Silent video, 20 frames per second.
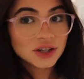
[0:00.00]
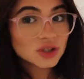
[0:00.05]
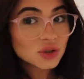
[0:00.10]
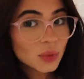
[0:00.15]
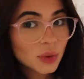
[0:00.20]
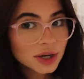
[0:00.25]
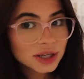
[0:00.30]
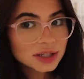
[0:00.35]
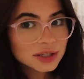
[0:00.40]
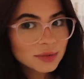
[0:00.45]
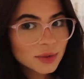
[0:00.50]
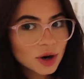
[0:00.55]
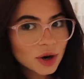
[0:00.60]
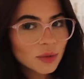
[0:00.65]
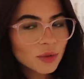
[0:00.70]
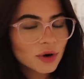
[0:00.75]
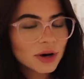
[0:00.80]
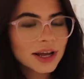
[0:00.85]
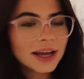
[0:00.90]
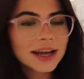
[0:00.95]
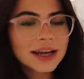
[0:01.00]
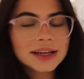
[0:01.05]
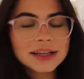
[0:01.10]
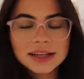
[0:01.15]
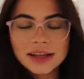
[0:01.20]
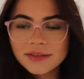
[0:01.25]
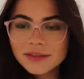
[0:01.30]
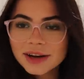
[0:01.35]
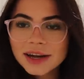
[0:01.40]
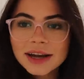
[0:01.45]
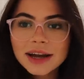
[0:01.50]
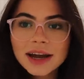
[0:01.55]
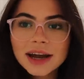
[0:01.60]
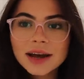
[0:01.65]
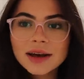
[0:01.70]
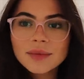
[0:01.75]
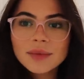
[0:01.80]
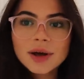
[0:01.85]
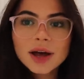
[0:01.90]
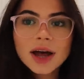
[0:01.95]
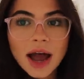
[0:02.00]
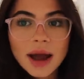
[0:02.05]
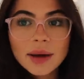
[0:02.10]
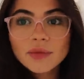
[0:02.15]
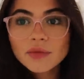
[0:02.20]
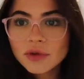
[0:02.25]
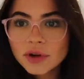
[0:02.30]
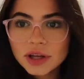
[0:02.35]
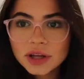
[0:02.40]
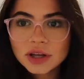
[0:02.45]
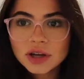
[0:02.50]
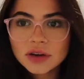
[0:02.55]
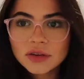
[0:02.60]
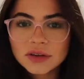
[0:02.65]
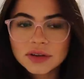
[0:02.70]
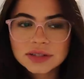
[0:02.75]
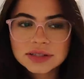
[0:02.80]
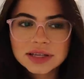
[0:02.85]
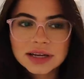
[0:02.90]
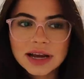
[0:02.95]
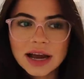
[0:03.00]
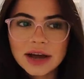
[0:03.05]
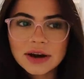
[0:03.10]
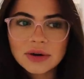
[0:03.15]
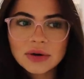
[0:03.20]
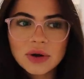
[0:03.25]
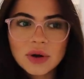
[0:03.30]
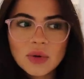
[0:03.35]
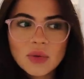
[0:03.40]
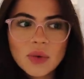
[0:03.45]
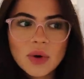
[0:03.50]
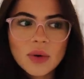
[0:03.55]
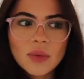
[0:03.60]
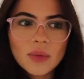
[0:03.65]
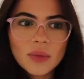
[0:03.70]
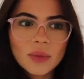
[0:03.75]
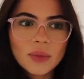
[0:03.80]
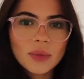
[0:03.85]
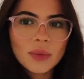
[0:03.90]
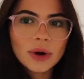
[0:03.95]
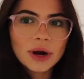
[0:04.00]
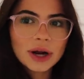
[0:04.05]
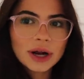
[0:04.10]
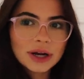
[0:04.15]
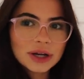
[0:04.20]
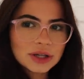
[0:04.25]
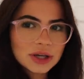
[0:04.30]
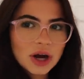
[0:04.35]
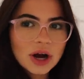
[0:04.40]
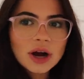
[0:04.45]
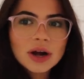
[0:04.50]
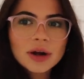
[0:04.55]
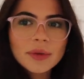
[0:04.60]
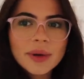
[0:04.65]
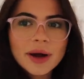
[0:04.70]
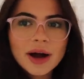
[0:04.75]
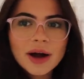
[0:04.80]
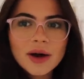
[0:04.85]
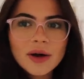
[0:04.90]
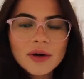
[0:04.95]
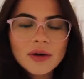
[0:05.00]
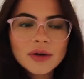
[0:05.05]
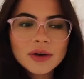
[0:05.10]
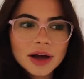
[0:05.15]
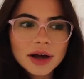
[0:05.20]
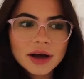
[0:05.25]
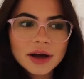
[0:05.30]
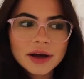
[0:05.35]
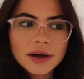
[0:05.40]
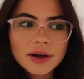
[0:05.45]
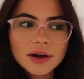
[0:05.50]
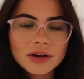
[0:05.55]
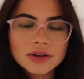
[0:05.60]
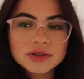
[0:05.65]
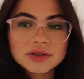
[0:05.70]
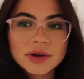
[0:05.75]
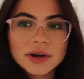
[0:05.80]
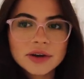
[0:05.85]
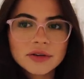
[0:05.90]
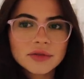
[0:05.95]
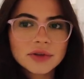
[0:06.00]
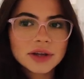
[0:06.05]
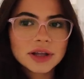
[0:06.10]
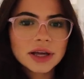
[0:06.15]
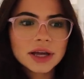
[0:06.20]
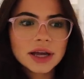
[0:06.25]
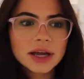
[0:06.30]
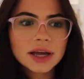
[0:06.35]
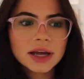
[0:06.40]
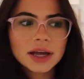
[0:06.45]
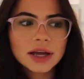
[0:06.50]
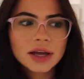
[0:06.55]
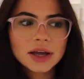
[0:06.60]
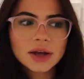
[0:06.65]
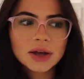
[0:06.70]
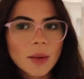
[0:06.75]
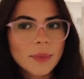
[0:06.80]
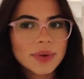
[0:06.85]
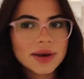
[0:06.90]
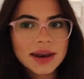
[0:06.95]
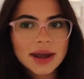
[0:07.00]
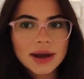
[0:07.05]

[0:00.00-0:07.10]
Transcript: one tomorrow morning at 11 a.m. I'm really nervous. Like, I don't know what we're gonna talk about. I also had a really up and